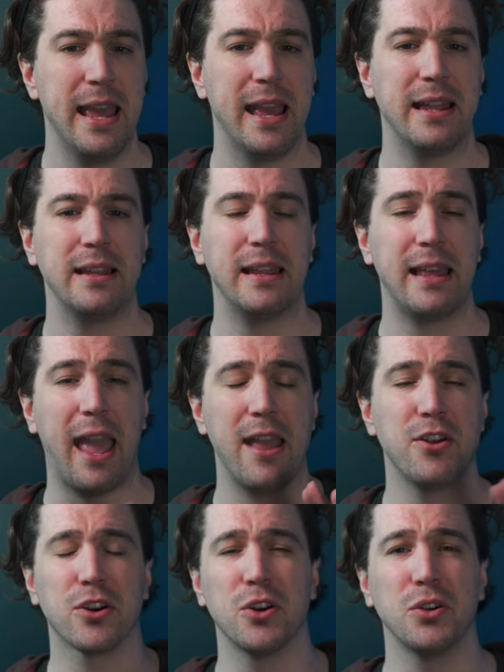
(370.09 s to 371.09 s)
And
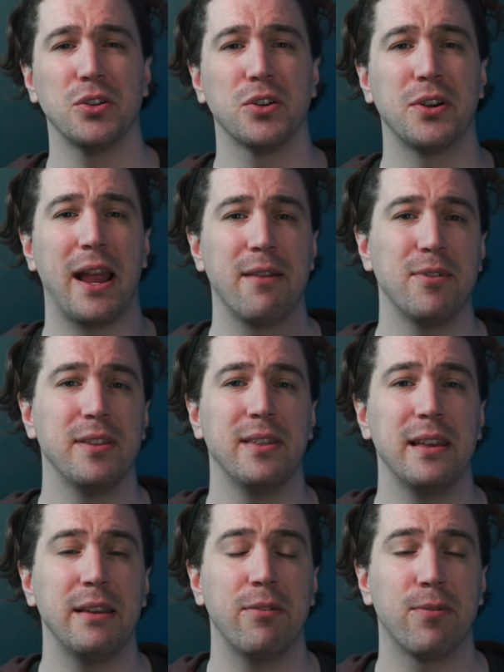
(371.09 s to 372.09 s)
you're going to learn
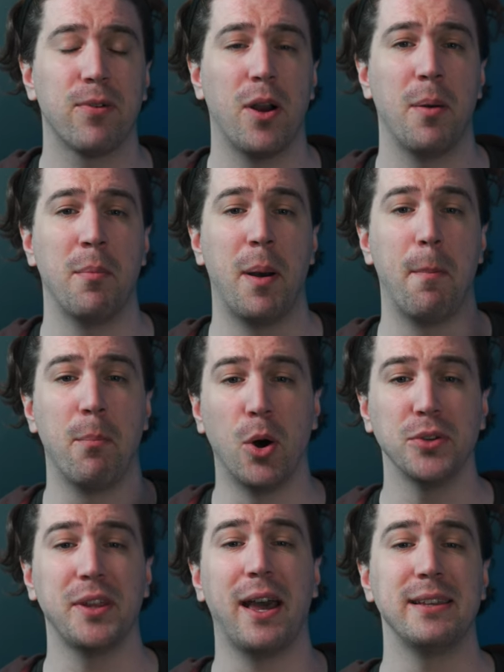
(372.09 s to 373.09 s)
everything from
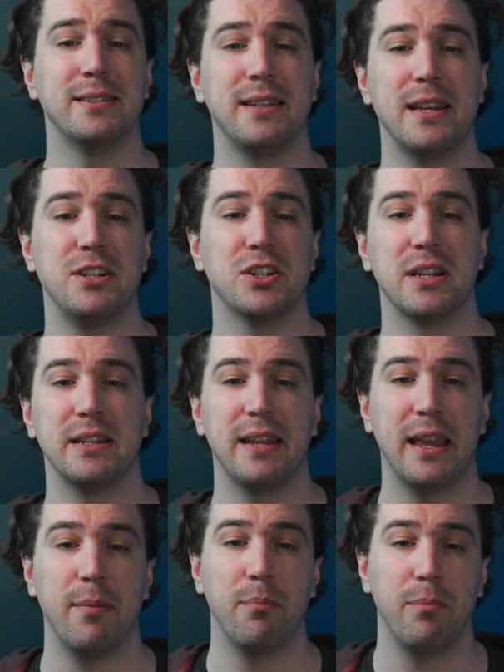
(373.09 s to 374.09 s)
multi-stage
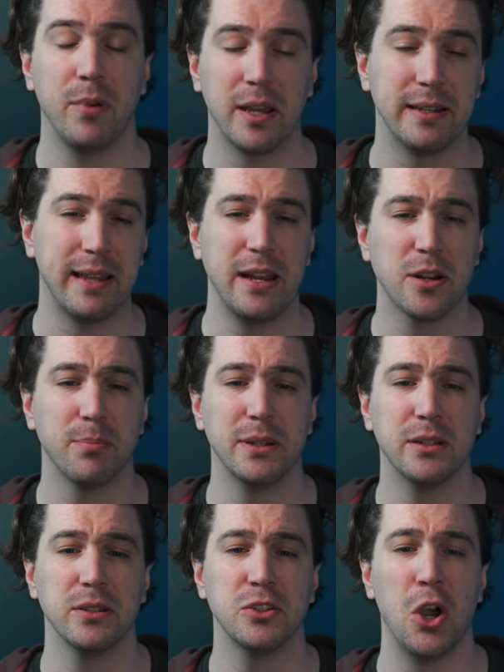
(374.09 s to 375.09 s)
contain container
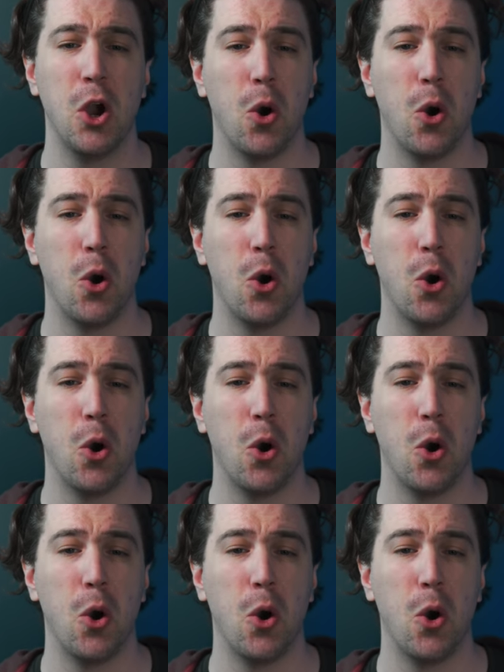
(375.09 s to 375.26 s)
builds,